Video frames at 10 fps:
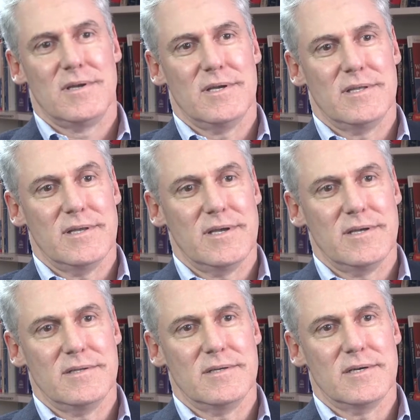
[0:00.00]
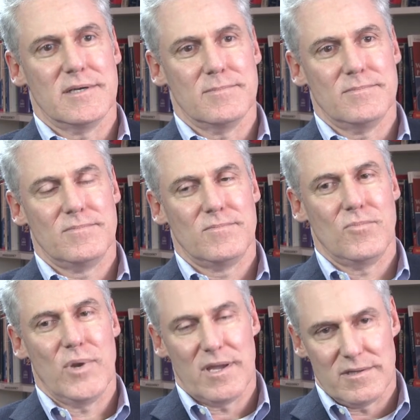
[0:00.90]
And then
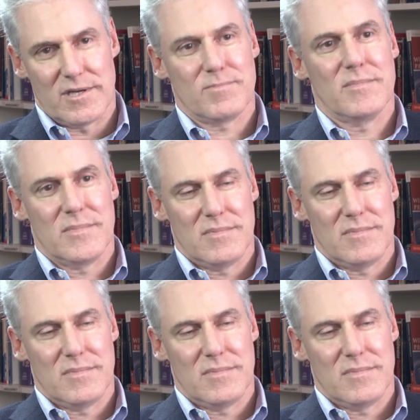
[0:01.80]
we ended up,